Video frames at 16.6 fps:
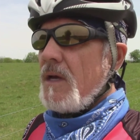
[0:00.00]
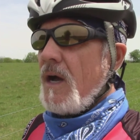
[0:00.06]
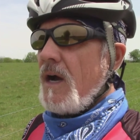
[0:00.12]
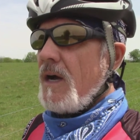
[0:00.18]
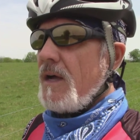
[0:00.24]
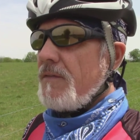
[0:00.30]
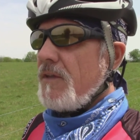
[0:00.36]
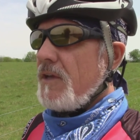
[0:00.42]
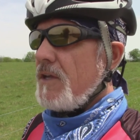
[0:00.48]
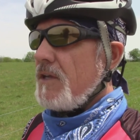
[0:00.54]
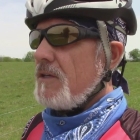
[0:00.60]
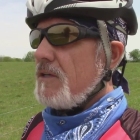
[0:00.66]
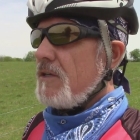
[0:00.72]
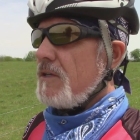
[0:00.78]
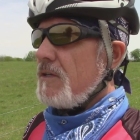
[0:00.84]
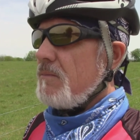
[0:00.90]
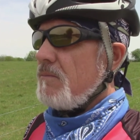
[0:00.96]
I think it
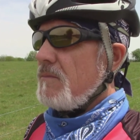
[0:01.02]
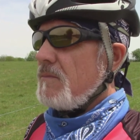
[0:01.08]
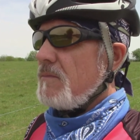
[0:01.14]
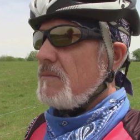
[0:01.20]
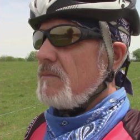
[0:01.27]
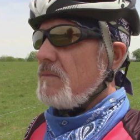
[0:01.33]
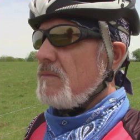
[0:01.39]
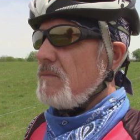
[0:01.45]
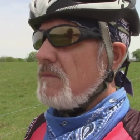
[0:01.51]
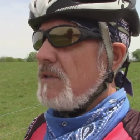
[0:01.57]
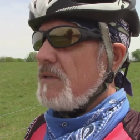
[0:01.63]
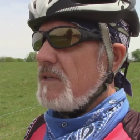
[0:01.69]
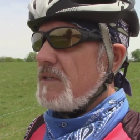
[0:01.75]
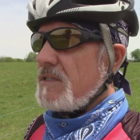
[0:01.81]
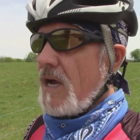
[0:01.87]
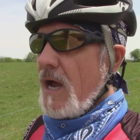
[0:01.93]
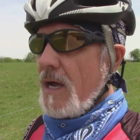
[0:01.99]
did in
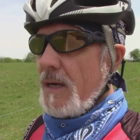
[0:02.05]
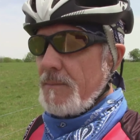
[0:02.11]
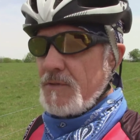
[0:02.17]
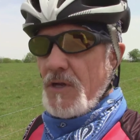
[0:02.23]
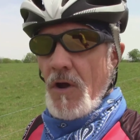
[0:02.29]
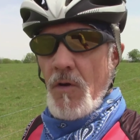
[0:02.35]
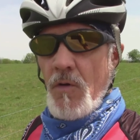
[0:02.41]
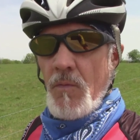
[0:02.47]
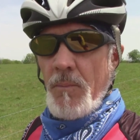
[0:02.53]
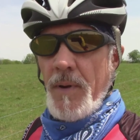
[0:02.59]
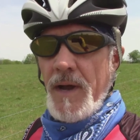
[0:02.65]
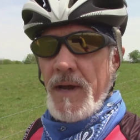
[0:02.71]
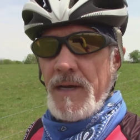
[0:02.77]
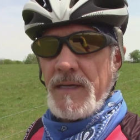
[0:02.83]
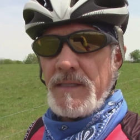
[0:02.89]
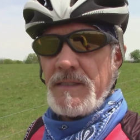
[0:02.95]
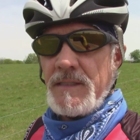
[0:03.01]
the times gone
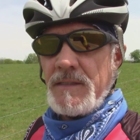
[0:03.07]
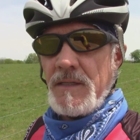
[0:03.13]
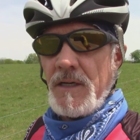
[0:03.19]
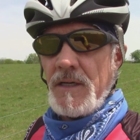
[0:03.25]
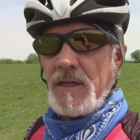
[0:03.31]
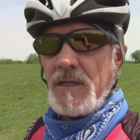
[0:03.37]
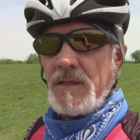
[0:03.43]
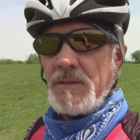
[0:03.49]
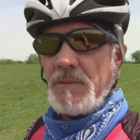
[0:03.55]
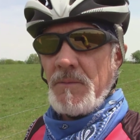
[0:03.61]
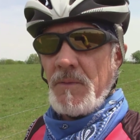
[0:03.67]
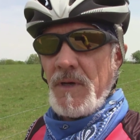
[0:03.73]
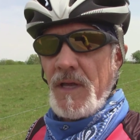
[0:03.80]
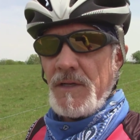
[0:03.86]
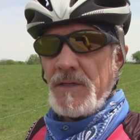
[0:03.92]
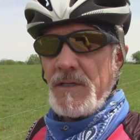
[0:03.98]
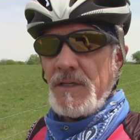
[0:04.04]
past.
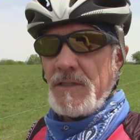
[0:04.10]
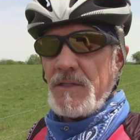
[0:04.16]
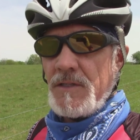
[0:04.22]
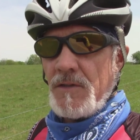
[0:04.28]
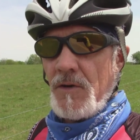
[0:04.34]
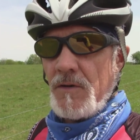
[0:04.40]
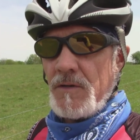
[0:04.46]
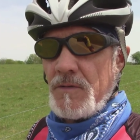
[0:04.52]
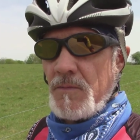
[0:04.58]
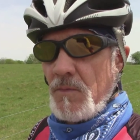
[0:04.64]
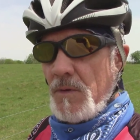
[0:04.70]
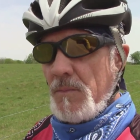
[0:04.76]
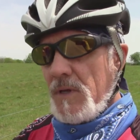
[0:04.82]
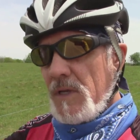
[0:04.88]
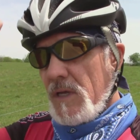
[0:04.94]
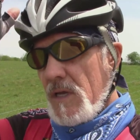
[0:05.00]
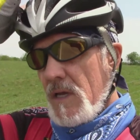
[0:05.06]
When I did start
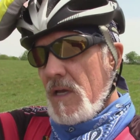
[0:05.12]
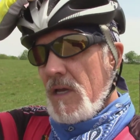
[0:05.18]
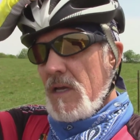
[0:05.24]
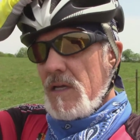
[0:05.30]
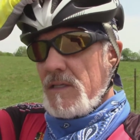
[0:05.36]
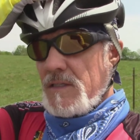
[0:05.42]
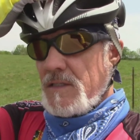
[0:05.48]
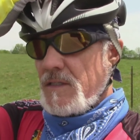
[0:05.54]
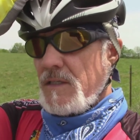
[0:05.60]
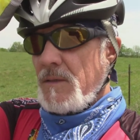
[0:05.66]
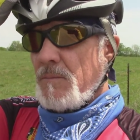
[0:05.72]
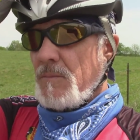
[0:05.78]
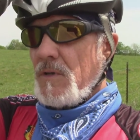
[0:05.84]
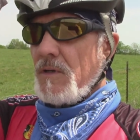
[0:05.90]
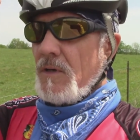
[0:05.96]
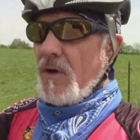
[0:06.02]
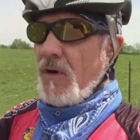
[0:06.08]
swimming, it
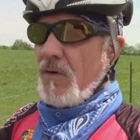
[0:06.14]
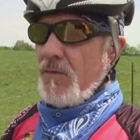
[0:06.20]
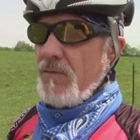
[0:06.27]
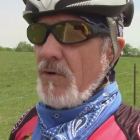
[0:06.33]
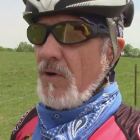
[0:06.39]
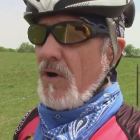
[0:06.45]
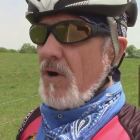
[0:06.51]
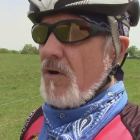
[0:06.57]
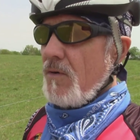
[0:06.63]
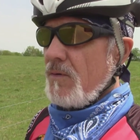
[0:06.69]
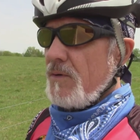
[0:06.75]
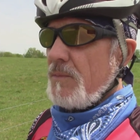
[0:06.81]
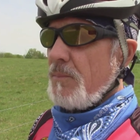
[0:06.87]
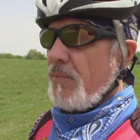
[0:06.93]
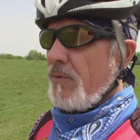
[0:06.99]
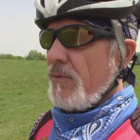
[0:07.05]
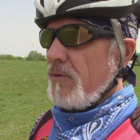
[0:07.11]
seemed to overall
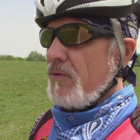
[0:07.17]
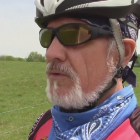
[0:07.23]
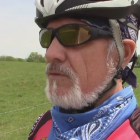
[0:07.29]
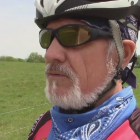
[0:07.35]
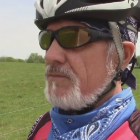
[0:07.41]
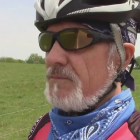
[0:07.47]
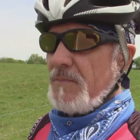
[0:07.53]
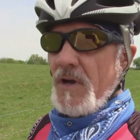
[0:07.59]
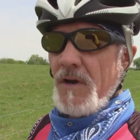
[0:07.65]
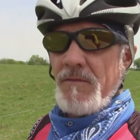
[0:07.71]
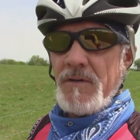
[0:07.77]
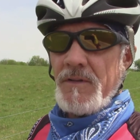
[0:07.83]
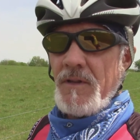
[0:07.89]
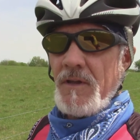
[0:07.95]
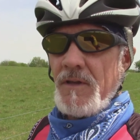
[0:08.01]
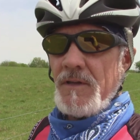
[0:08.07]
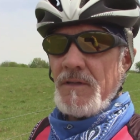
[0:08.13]
improve
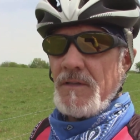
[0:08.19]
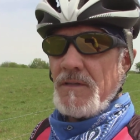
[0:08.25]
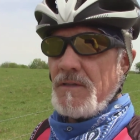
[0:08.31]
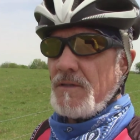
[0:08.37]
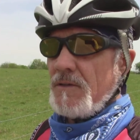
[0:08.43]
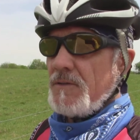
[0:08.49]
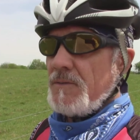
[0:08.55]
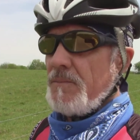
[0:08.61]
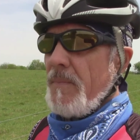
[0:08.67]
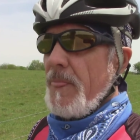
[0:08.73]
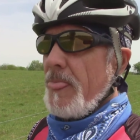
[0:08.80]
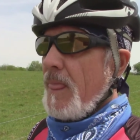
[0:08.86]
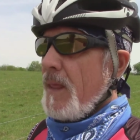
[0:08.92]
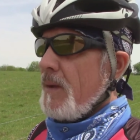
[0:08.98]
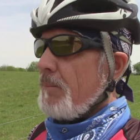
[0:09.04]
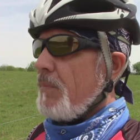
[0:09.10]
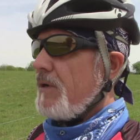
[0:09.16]
everything. So,
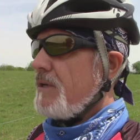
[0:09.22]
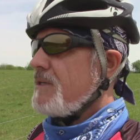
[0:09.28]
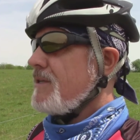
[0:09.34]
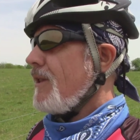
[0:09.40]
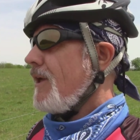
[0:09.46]
but it's